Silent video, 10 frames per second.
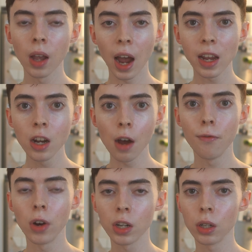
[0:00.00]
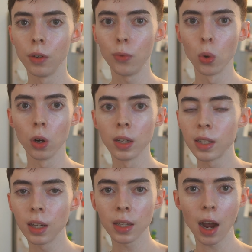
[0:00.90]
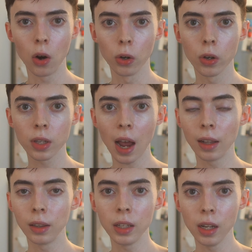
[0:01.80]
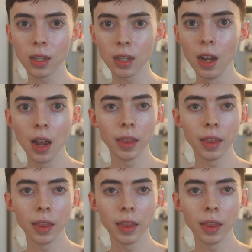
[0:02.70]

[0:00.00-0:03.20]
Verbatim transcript: I cannot function for six hours at least.